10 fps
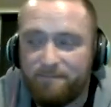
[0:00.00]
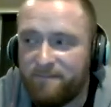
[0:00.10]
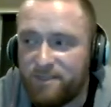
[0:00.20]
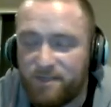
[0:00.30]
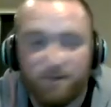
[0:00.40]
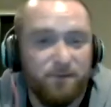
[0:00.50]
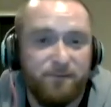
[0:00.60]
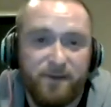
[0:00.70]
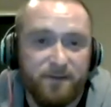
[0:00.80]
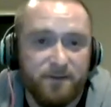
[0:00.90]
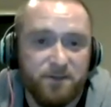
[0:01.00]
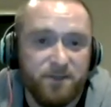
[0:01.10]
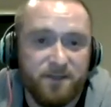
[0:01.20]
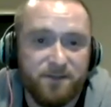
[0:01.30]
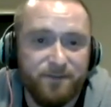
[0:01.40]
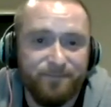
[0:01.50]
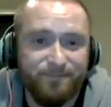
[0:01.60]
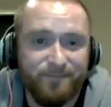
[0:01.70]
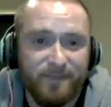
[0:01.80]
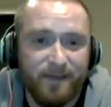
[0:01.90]
zero faith in the Jets.
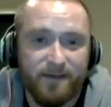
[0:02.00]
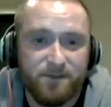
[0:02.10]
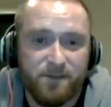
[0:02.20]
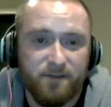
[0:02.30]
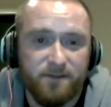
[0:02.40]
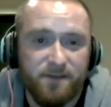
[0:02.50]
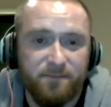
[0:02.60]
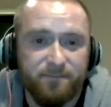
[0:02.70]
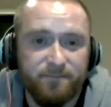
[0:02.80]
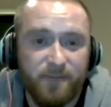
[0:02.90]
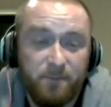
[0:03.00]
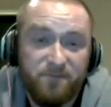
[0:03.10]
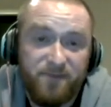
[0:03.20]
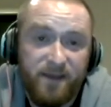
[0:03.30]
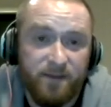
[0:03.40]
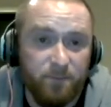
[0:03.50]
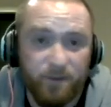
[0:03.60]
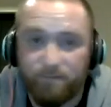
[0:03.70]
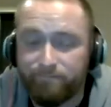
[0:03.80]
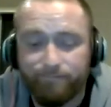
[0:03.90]
They got to sell the team. I'm a fan,
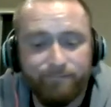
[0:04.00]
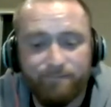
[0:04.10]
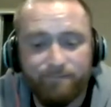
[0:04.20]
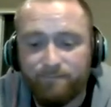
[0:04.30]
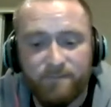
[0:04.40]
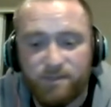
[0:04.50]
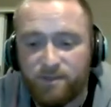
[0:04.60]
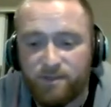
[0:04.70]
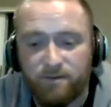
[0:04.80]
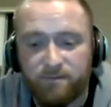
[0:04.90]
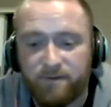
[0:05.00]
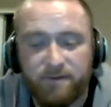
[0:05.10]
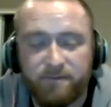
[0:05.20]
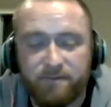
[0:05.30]
but zero faith.